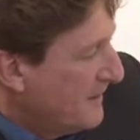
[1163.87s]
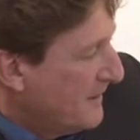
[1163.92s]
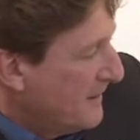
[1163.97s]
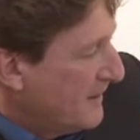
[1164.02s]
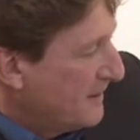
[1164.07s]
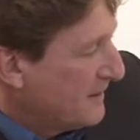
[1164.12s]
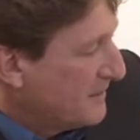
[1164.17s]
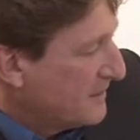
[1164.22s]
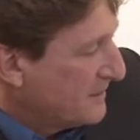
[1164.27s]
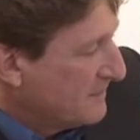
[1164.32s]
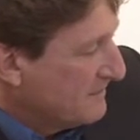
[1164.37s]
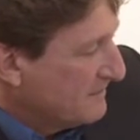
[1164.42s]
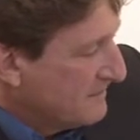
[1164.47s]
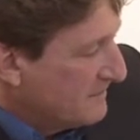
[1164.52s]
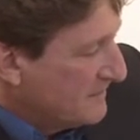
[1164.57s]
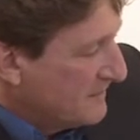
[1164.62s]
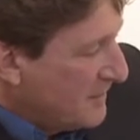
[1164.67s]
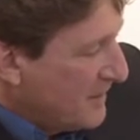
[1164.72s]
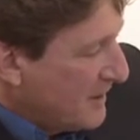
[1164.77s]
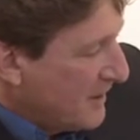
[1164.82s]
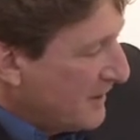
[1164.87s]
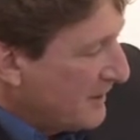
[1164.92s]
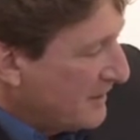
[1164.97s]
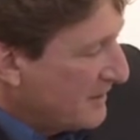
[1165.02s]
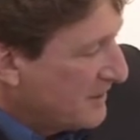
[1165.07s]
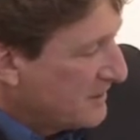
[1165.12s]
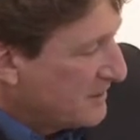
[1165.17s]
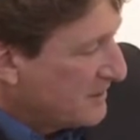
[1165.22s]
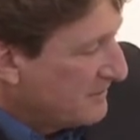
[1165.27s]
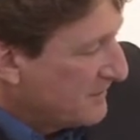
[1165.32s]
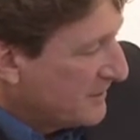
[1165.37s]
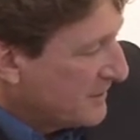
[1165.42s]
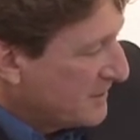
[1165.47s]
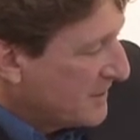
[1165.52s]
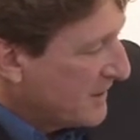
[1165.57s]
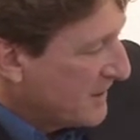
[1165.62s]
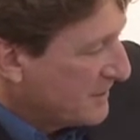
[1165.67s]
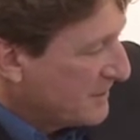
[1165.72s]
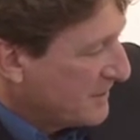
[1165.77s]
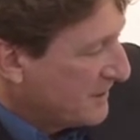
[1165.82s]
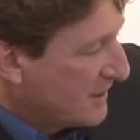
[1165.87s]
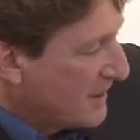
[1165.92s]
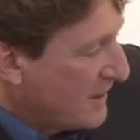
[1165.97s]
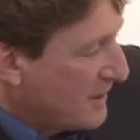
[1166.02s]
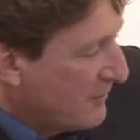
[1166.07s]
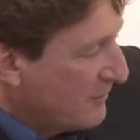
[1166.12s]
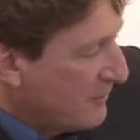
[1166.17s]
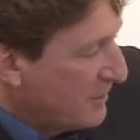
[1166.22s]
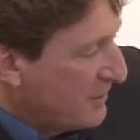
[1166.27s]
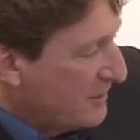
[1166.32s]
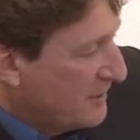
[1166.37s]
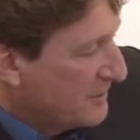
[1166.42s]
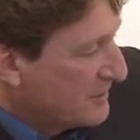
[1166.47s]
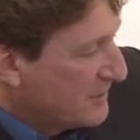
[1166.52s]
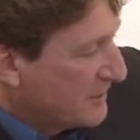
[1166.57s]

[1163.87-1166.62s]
And it's fantastic how he